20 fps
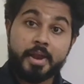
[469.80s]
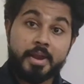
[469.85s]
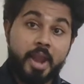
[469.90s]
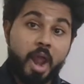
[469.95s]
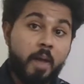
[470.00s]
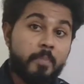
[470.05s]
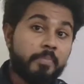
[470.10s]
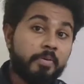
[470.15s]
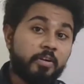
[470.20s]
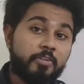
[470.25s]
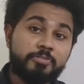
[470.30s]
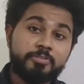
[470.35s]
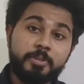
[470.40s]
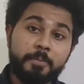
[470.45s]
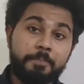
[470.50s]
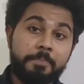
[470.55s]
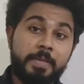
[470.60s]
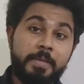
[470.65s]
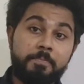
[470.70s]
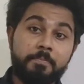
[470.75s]
Number of
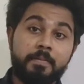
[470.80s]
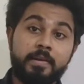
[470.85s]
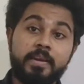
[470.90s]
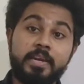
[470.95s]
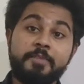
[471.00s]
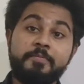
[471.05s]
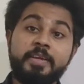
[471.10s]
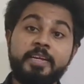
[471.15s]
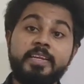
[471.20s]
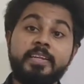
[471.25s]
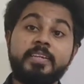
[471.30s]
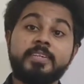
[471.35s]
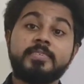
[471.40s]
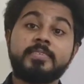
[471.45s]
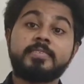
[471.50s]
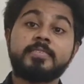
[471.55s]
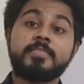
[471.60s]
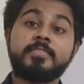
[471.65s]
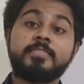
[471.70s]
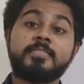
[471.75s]
the people living in a
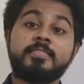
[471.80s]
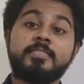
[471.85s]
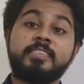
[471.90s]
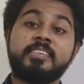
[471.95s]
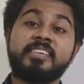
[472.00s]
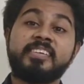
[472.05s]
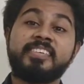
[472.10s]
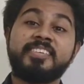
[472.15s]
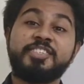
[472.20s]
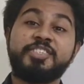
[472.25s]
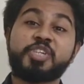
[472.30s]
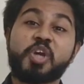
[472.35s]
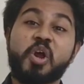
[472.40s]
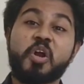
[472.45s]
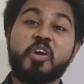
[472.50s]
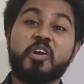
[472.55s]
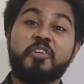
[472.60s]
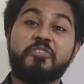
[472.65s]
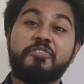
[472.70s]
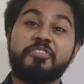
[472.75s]
certain
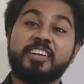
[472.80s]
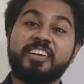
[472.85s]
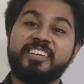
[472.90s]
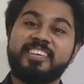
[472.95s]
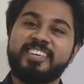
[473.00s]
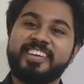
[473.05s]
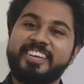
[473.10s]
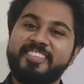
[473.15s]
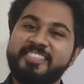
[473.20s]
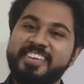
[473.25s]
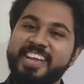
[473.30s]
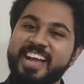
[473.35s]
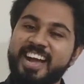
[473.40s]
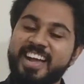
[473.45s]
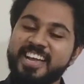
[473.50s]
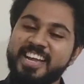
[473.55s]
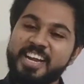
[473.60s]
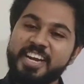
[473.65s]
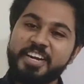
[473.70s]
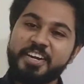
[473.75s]
geographical area
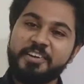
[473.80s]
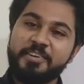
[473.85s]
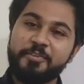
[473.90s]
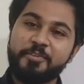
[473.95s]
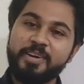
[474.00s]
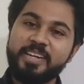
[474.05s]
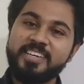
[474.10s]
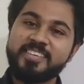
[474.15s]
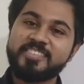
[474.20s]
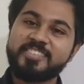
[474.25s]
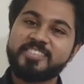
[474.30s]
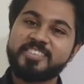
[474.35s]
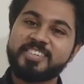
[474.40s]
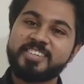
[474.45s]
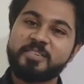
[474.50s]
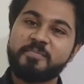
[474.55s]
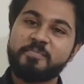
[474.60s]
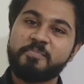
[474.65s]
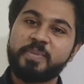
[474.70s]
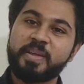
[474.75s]
during a
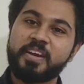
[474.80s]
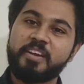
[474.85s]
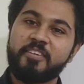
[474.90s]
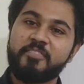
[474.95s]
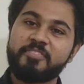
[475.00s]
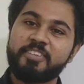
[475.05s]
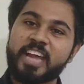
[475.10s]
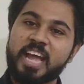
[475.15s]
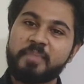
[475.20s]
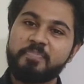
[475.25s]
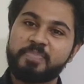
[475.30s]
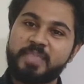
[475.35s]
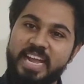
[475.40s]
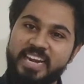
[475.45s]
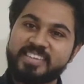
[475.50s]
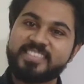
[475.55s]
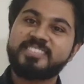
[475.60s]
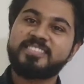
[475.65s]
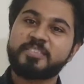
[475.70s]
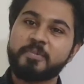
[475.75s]
certain period of time.
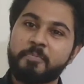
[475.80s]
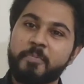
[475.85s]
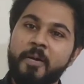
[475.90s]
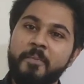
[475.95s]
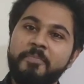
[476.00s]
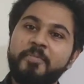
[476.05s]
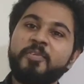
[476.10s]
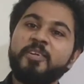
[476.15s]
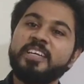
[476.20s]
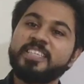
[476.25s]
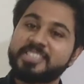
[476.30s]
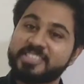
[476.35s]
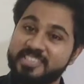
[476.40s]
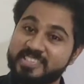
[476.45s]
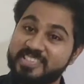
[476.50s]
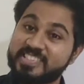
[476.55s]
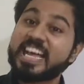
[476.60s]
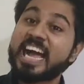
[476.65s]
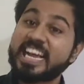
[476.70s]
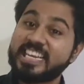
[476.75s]
That's the
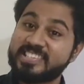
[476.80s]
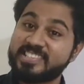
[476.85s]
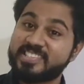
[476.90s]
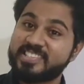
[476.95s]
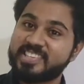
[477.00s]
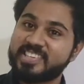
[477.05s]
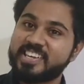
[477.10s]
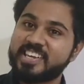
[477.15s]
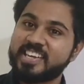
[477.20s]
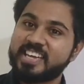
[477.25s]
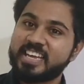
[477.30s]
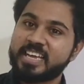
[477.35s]
population size.